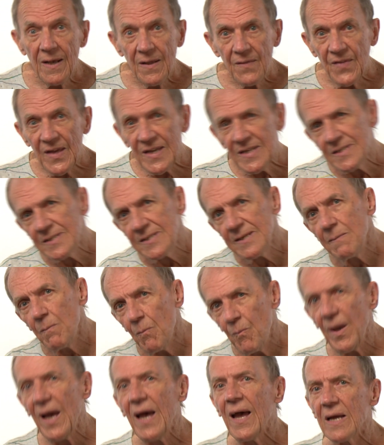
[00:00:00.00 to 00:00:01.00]
they stem
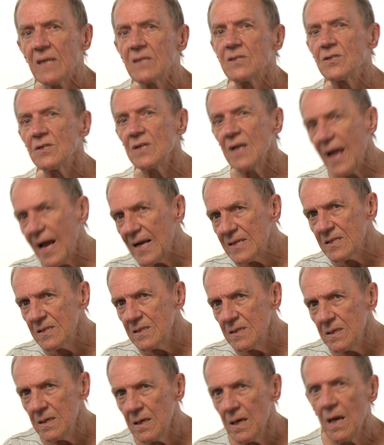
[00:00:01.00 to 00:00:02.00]
back to
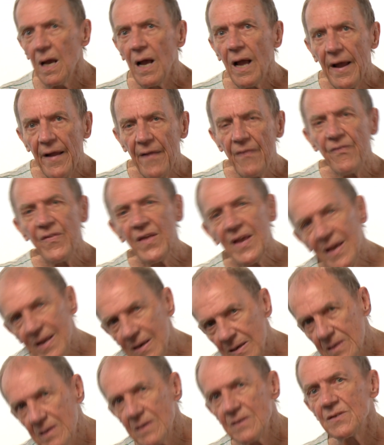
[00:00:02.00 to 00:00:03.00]
Latin and
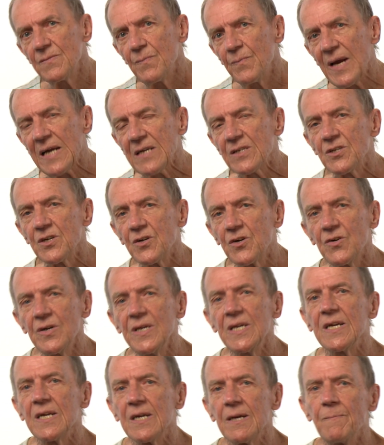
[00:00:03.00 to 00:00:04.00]
then back to
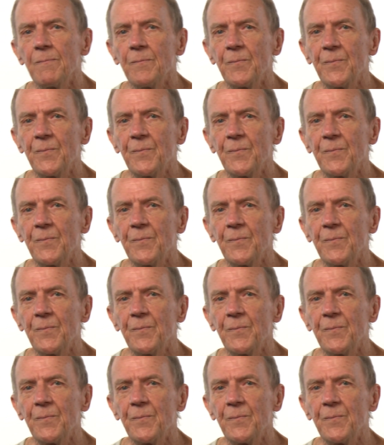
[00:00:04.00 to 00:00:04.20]
Greek.